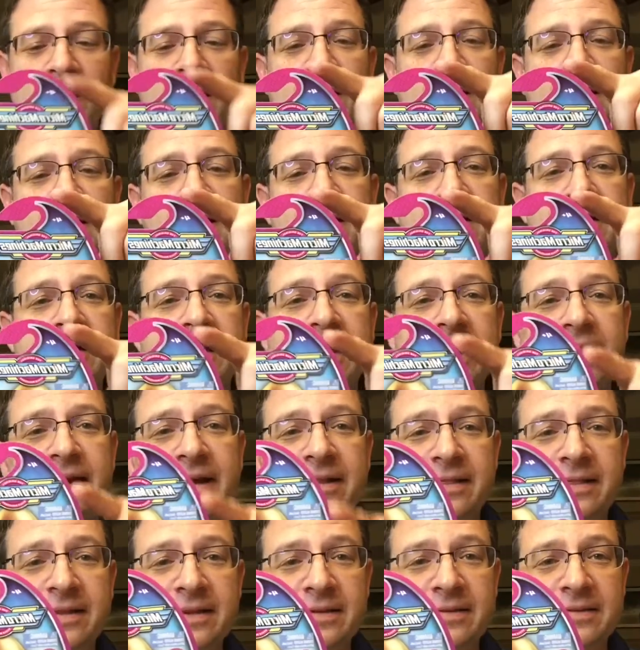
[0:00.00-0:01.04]
Look
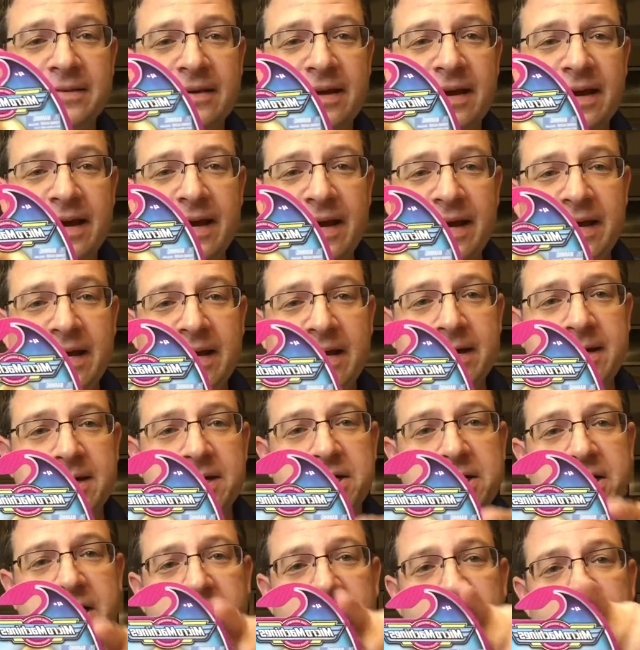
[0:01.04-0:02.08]
at this egg
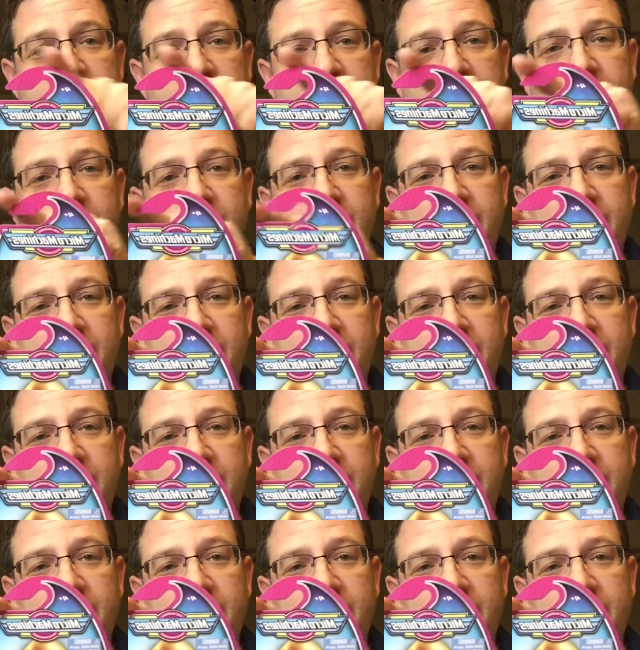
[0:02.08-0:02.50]
shape